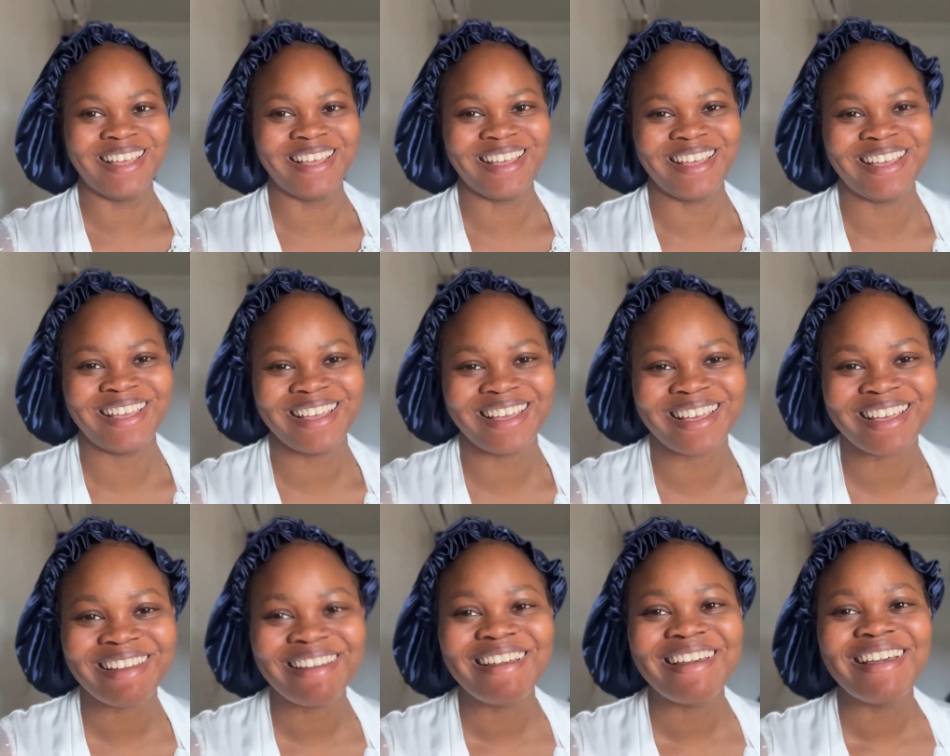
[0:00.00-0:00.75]

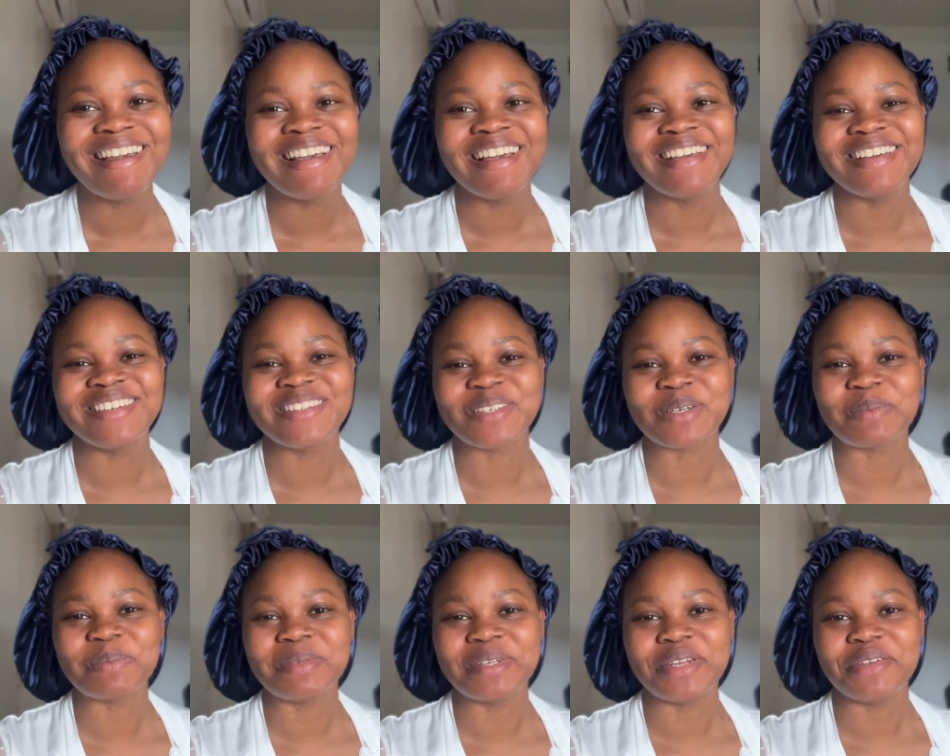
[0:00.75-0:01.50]
it's
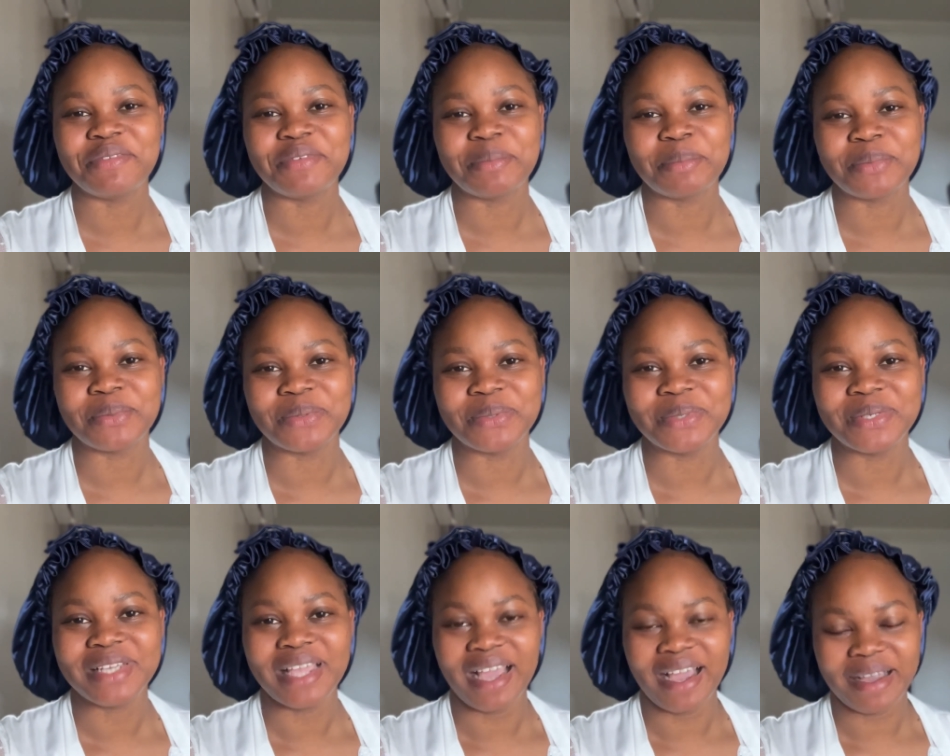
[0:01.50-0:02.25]
unbelievable
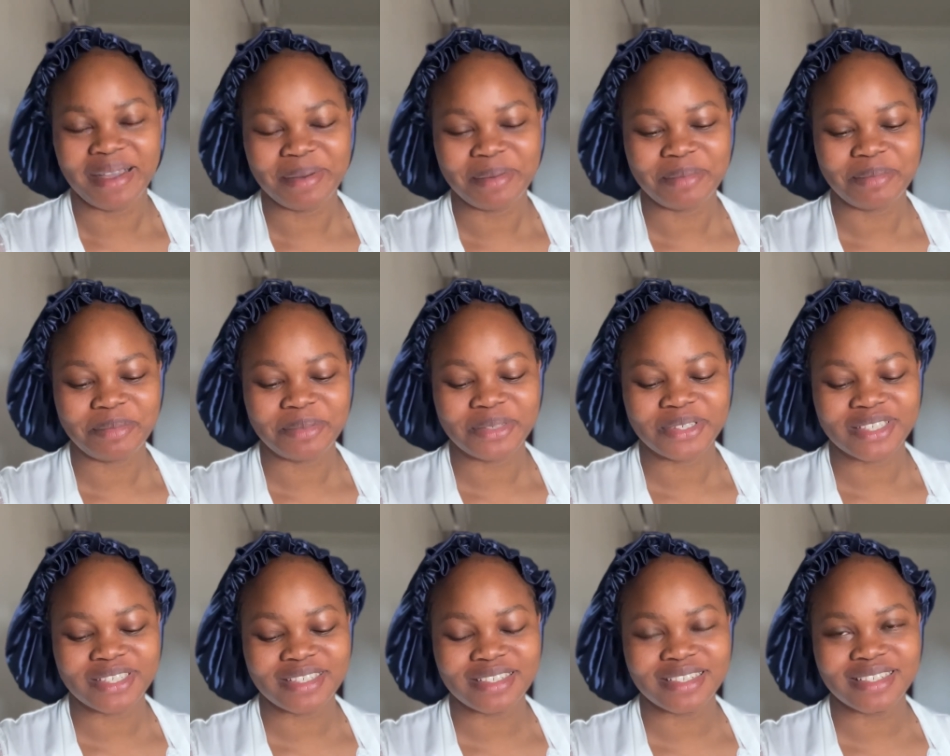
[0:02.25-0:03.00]
yeah
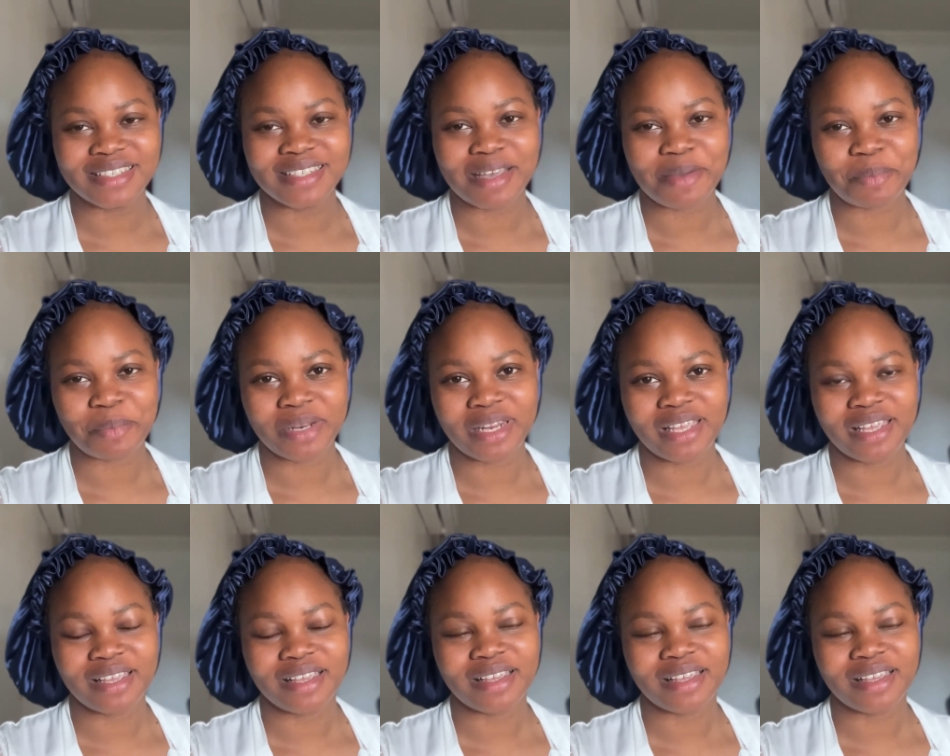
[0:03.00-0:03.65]
but it's happening